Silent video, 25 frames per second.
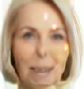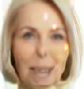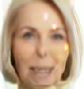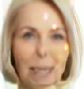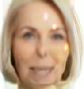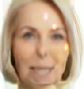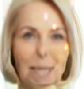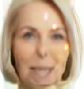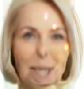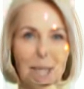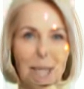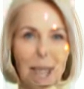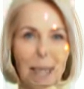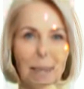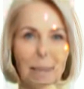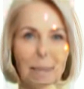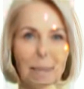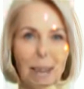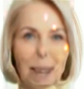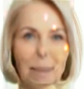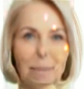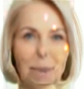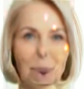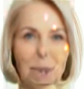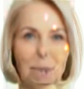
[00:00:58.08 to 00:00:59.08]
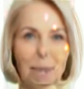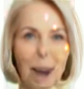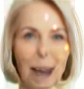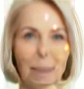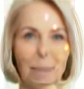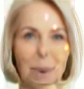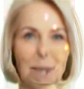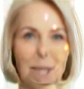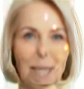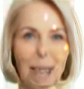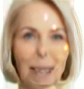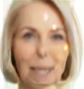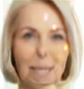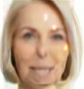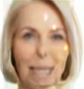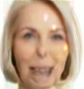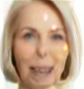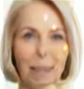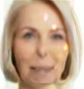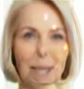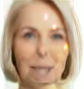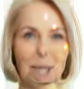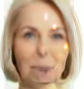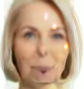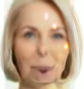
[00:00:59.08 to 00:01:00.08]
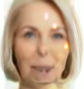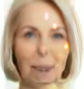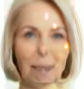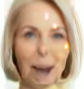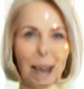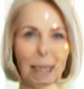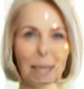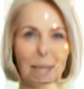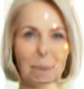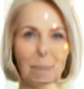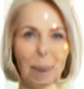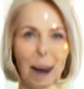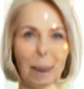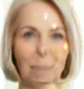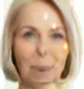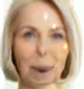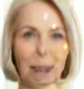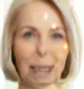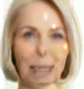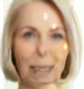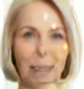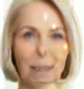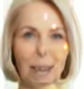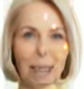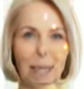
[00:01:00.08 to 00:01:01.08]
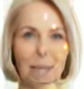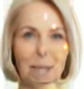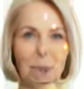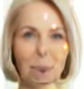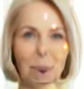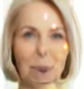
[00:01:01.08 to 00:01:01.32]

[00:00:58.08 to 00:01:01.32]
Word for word: In addition, if your drivers cause damage to a client's property, it's